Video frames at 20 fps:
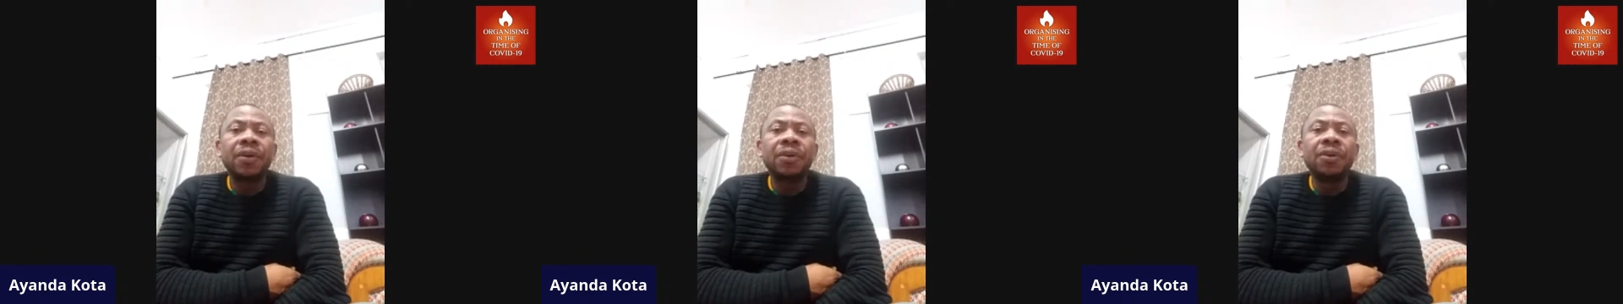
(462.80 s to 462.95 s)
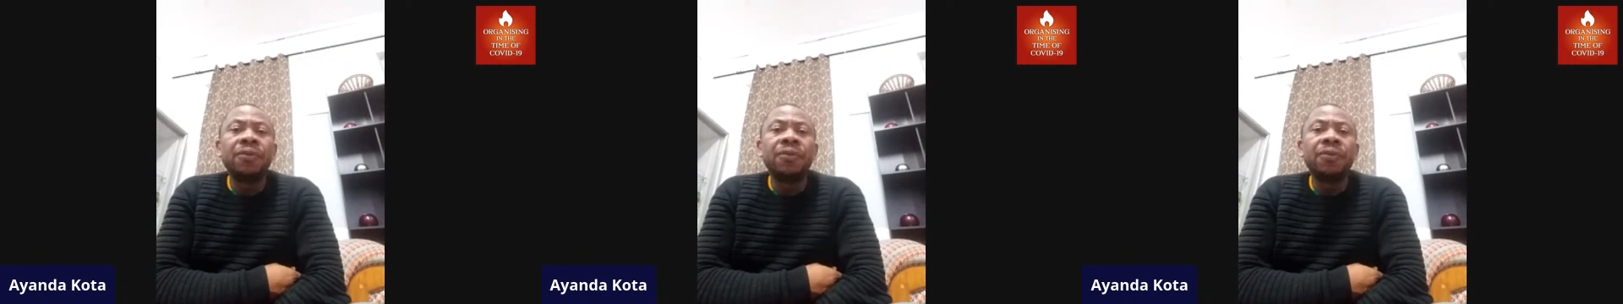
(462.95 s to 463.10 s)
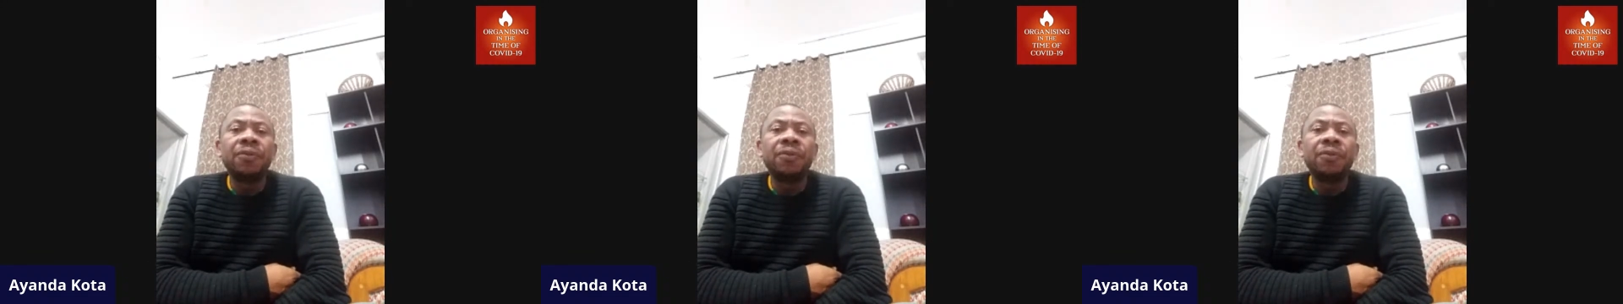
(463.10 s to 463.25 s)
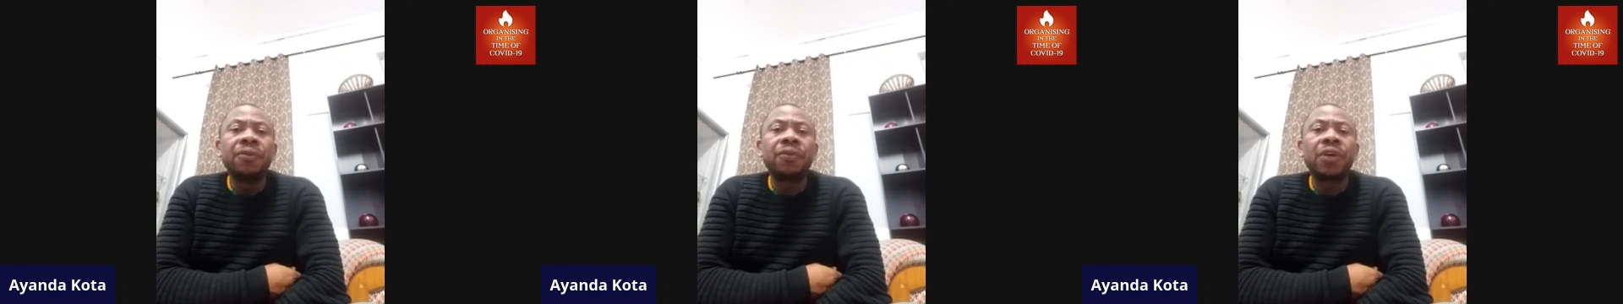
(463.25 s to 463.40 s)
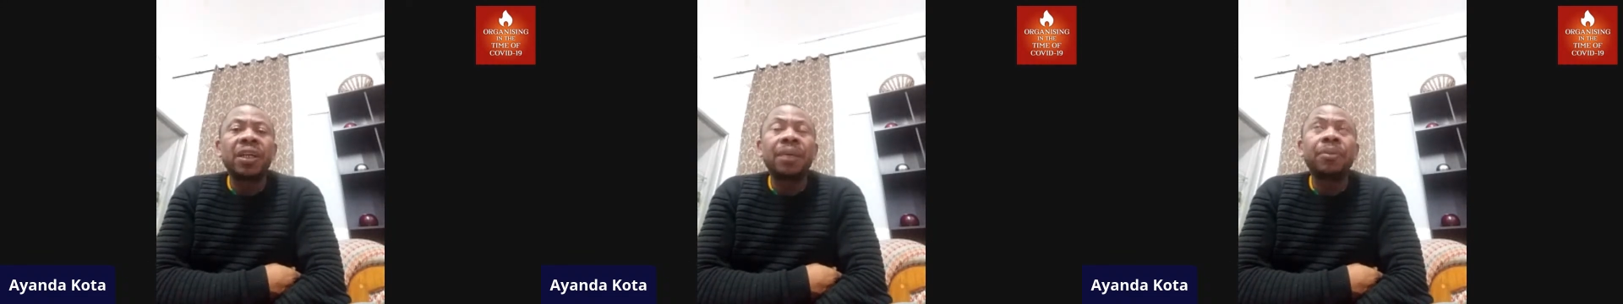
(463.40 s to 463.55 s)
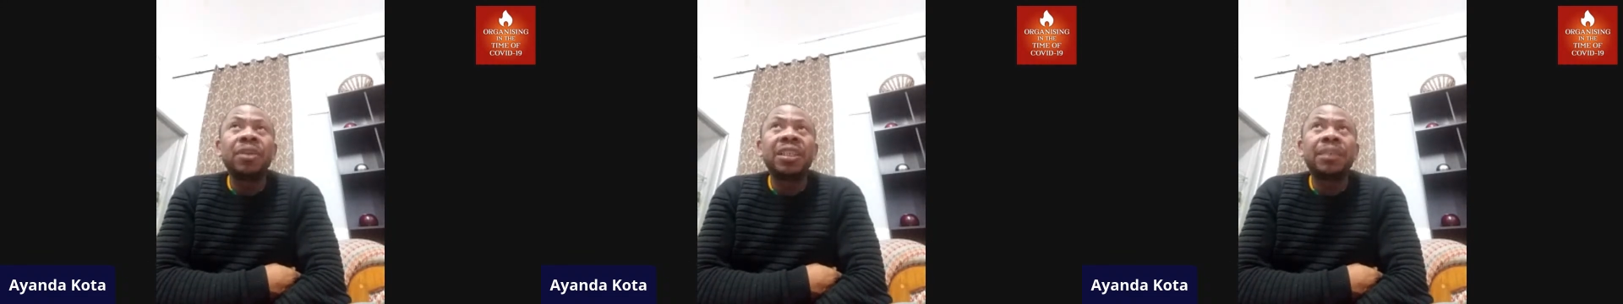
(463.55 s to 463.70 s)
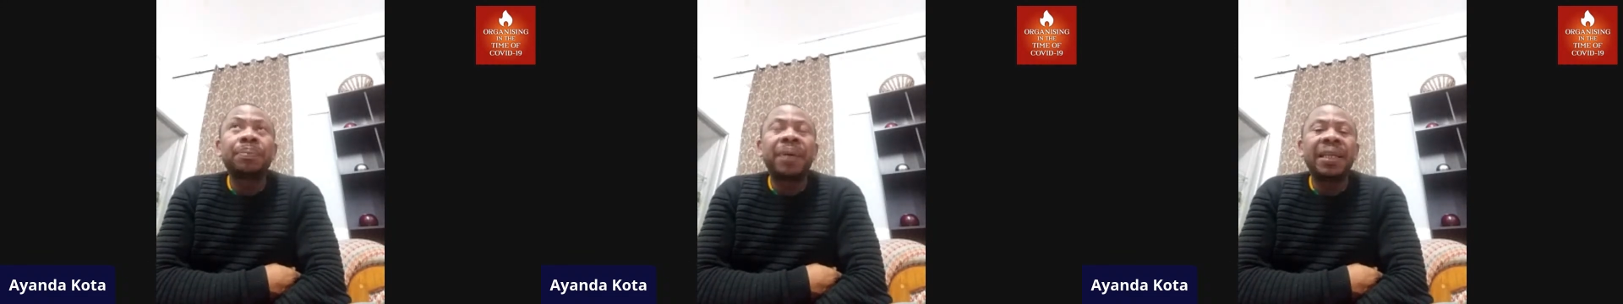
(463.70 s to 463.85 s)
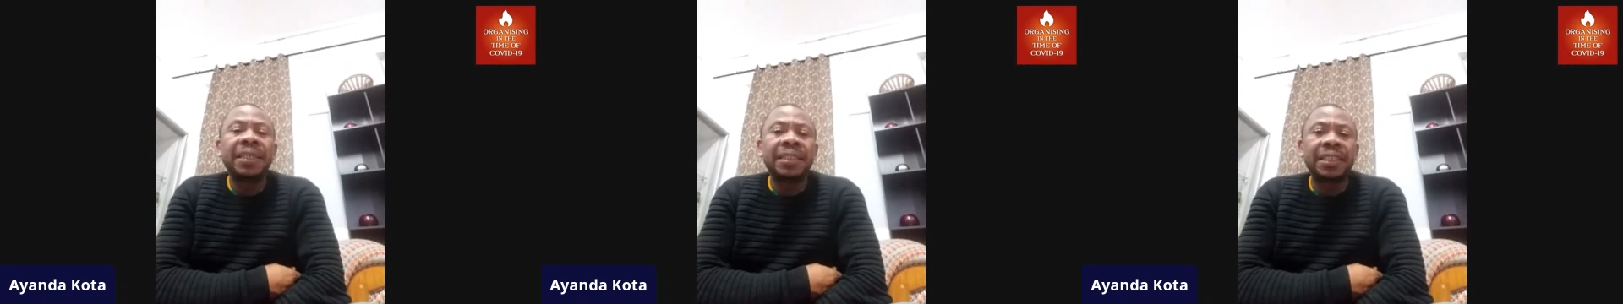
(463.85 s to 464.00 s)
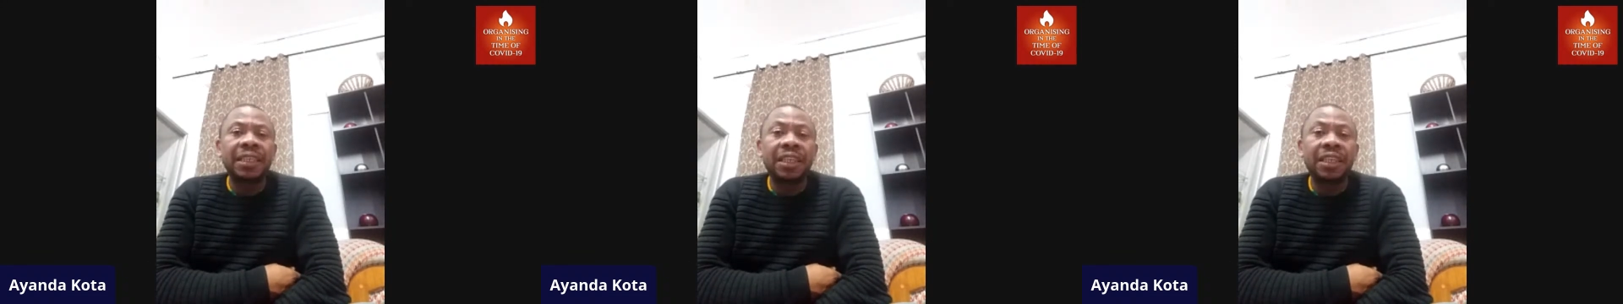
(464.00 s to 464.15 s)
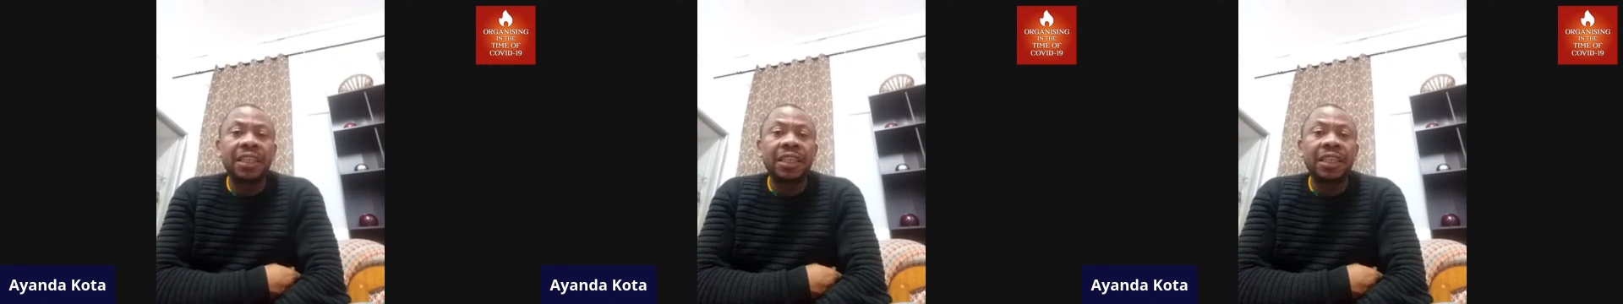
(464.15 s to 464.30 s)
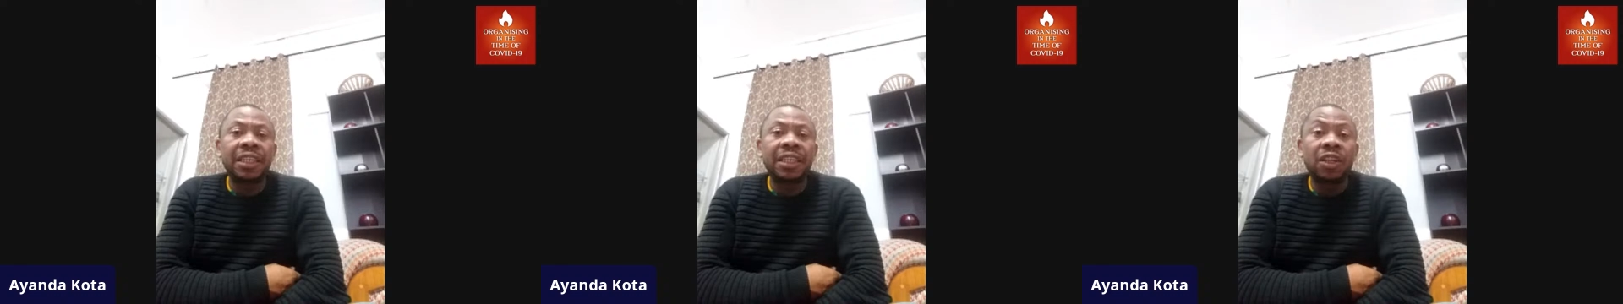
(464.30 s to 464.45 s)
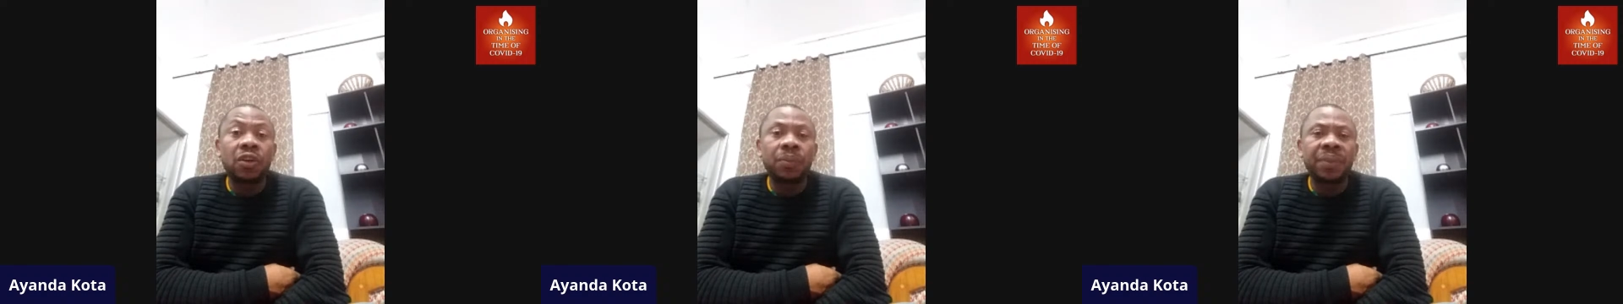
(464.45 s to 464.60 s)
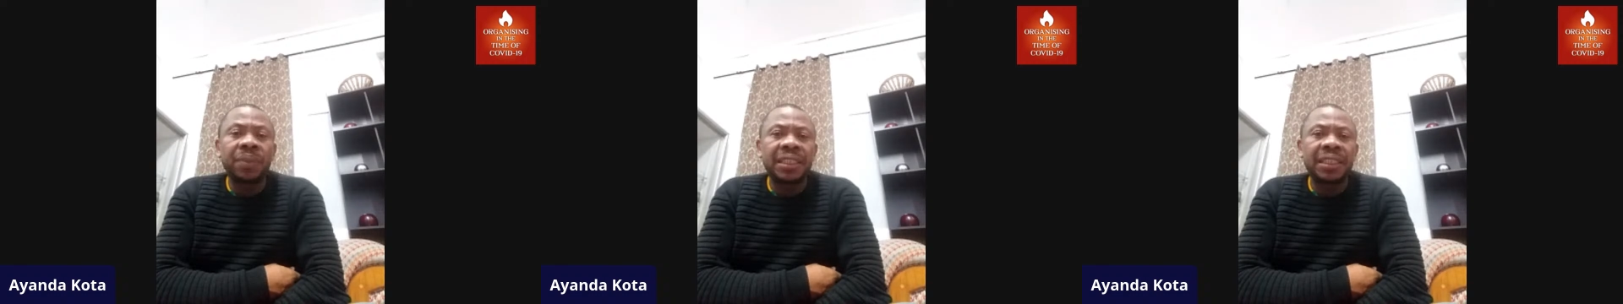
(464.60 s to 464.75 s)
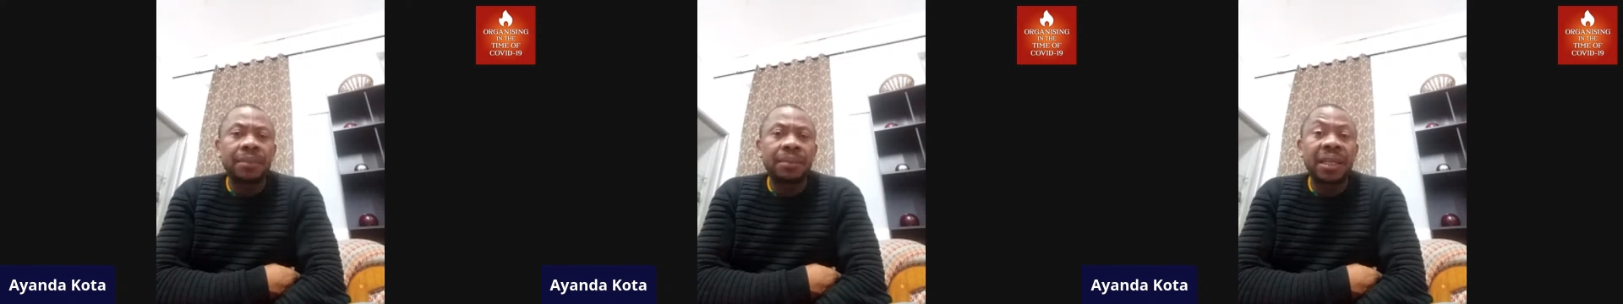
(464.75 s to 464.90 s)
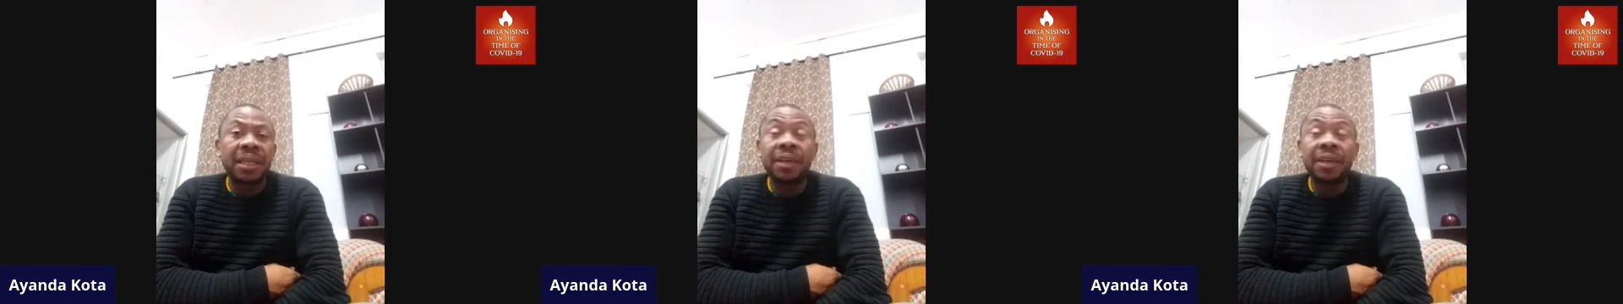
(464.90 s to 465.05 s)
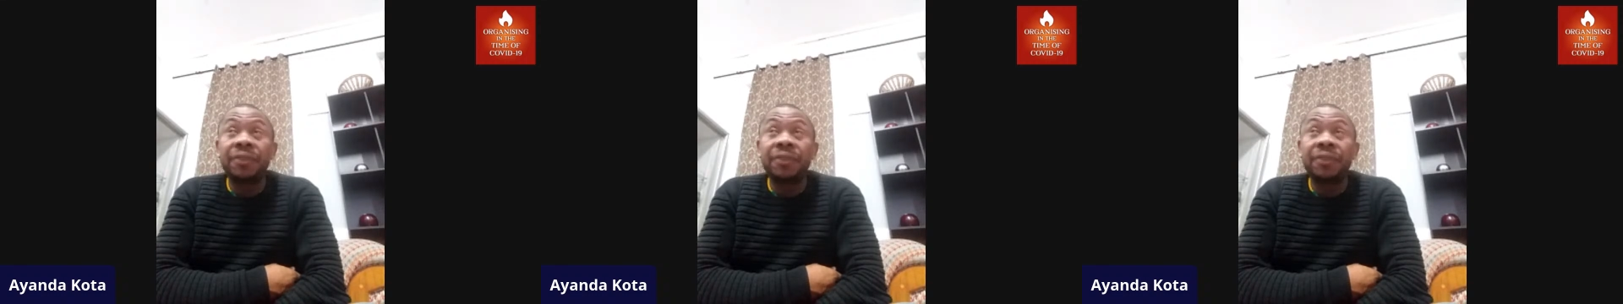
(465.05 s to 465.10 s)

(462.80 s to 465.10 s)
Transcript: You've got a municipality in Nakumkijima.